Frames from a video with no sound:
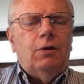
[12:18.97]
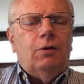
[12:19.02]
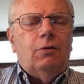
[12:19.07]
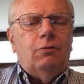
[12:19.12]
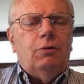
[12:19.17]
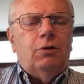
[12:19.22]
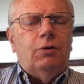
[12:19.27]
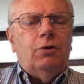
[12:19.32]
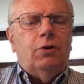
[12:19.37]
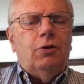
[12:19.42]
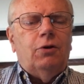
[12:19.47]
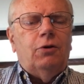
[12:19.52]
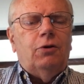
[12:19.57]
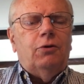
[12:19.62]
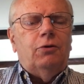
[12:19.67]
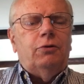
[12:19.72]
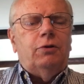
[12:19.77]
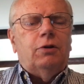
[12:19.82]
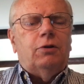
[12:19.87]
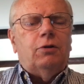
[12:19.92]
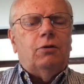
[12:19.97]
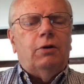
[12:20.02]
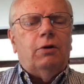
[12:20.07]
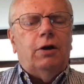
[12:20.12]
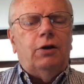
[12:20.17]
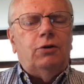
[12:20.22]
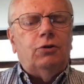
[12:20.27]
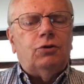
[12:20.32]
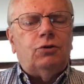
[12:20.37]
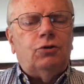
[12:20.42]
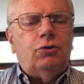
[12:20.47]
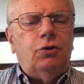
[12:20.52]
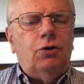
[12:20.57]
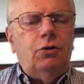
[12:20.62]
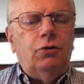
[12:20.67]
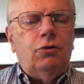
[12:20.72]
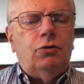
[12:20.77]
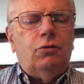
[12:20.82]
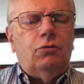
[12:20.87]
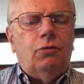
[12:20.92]
We know that the writers
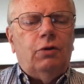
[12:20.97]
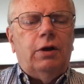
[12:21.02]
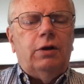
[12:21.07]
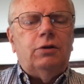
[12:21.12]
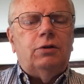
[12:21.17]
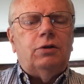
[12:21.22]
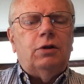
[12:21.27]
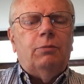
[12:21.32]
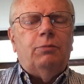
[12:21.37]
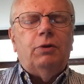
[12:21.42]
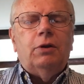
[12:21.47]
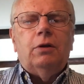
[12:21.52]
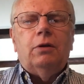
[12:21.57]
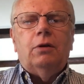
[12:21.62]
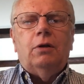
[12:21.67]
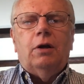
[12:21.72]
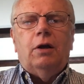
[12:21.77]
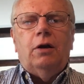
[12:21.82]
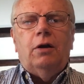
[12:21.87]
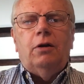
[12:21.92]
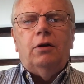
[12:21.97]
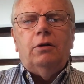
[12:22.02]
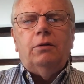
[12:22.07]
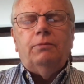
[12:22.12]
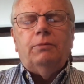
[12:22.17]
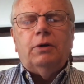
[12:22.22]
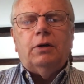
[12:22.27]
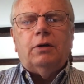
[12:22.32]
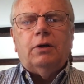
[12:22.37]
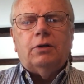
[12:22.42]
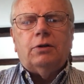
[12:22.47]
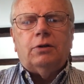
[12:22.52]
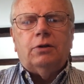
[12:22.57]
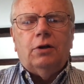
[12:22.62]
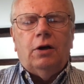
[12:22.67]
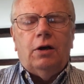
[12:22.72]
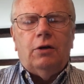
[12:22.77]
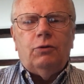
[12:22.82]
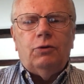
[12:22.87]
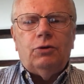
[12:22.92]
could write something in error because
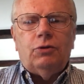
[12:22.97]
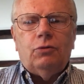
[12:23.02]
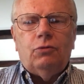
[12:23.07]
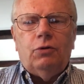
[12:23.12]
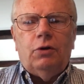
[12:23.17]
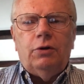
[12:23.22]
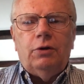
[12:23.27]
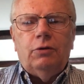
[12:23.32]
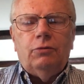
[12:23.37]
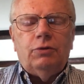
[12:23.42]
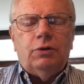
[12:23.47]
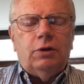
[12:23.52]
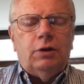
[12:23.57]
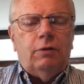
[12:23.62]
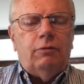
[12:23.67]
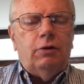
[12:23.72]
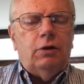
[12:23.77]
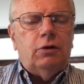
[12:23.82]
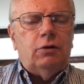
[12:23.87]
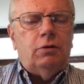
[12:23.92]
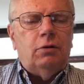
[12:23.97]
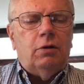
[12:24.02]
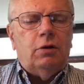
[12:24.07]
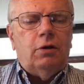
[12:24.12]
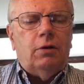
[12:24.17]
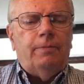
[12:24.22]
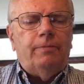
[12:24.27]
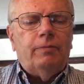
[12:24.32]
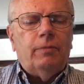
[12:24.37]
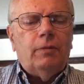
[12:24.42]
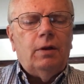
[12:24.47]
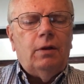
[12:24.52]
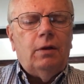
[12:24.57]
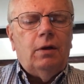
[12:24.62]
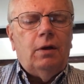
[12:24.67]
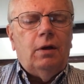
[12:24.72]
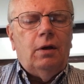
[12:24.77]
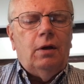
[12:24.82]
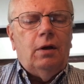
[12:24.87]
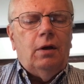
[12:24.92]
God was the one that was giving it to them.
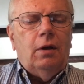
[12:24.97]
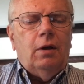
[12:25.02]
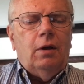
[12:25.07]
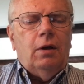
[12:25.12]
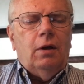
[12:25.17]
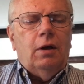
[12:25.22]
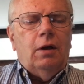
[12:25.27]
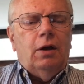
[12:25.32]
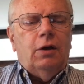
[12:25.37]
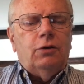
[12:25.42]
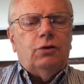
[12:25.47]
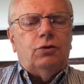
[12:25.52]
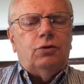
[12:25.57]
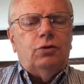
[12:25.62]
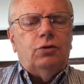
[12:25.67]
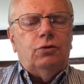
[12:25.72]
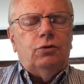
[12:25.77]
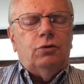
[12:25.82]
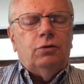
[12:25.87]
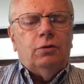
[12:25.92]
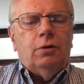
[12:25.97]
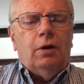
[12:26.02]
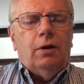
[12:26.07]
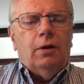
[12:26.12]
And two,